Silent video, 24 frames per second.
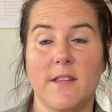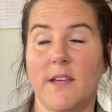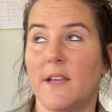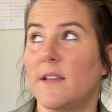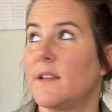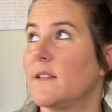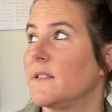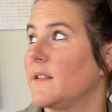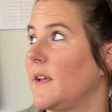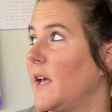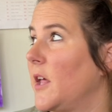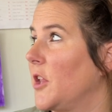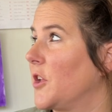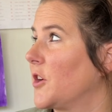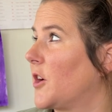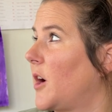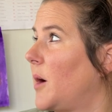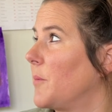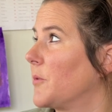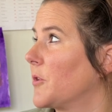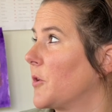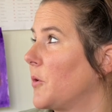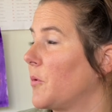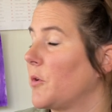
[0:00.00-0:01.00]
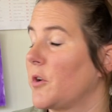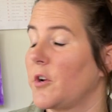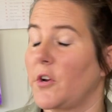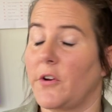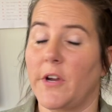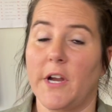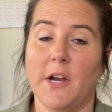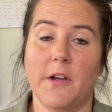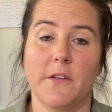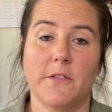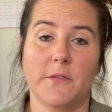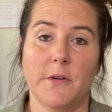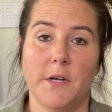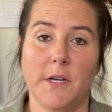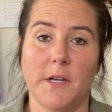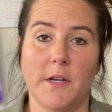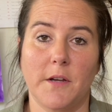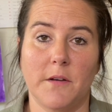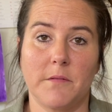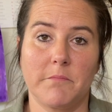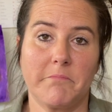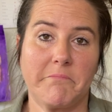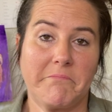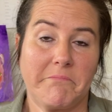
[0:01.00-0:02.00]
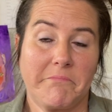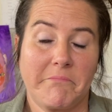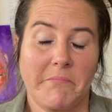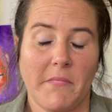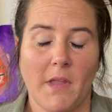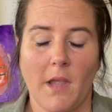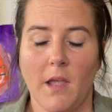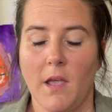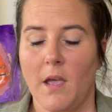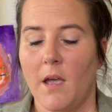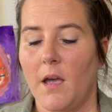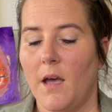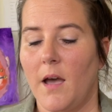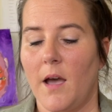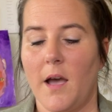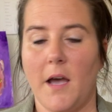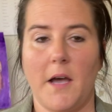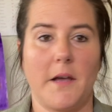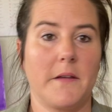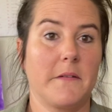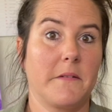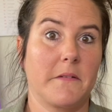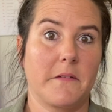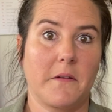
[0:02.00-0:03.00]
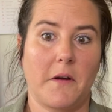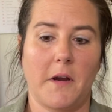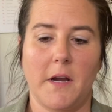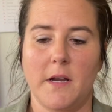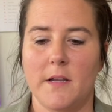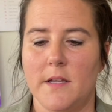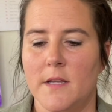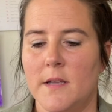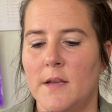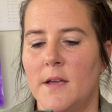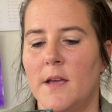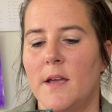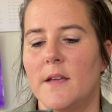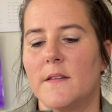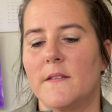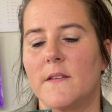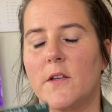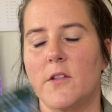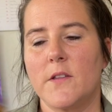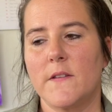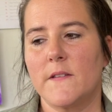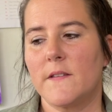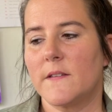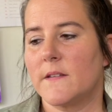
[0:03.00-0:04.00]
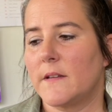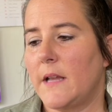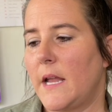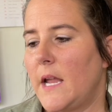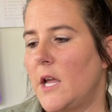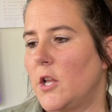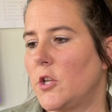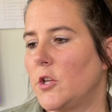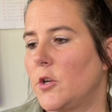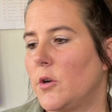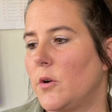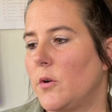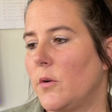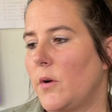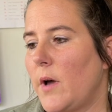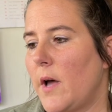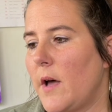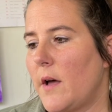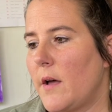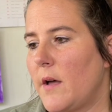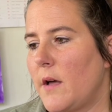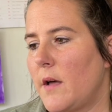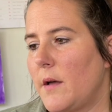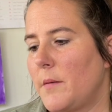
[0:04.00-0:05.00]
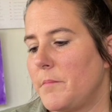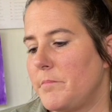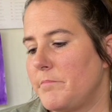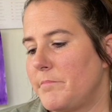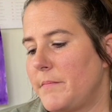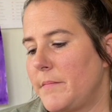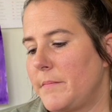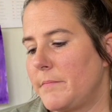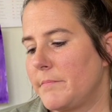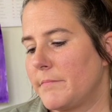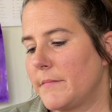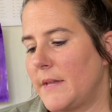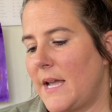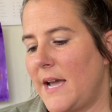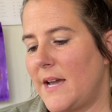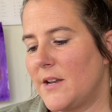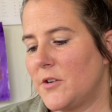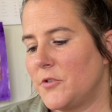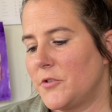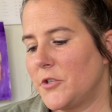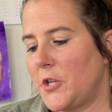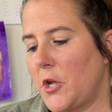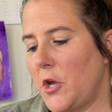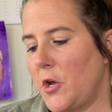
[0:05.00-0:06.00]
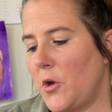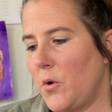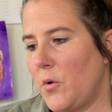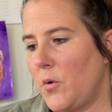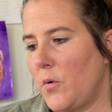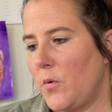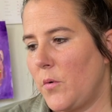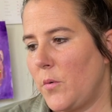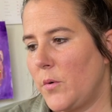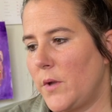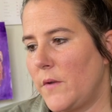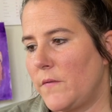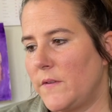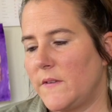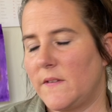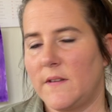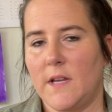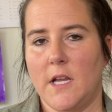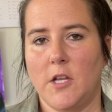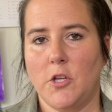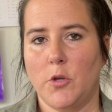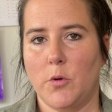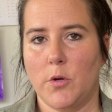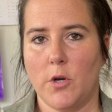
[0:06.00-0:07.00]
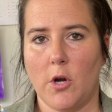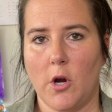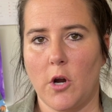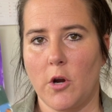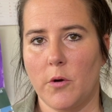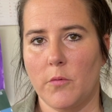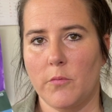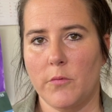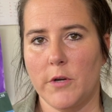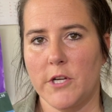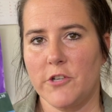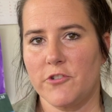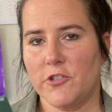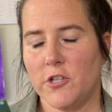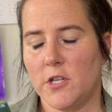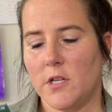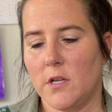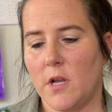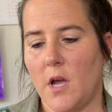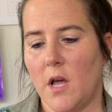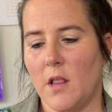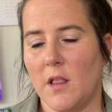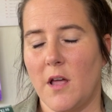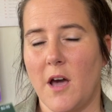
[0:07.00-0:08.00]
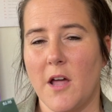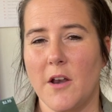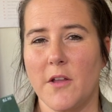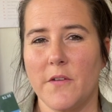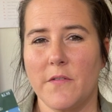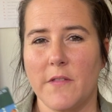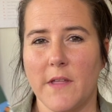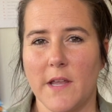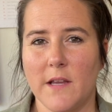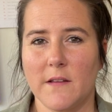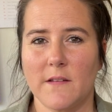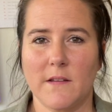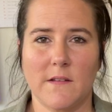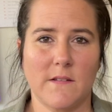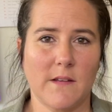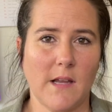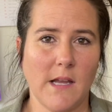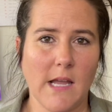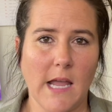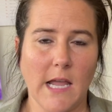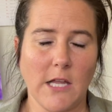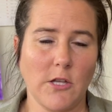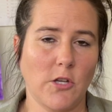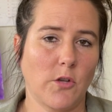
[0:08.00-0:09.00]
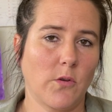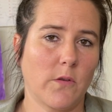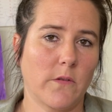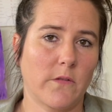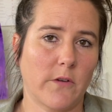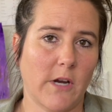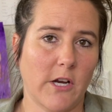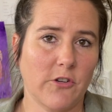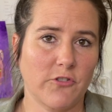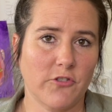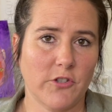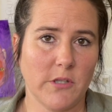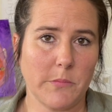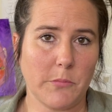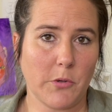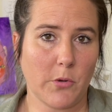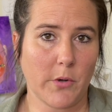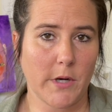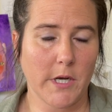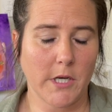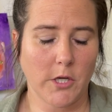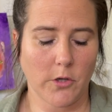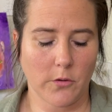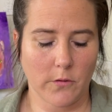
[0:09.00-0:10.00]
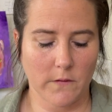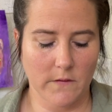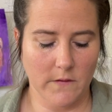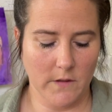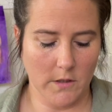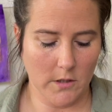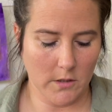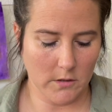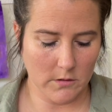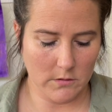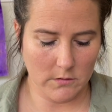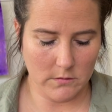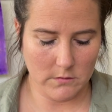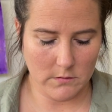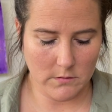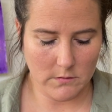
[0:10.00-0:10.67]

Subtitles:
That is a helicopter going over our house right now. Sorry. So this is an annual. I don't know if it's an annual in our region. A lot of things that say annuals are actually perennials here.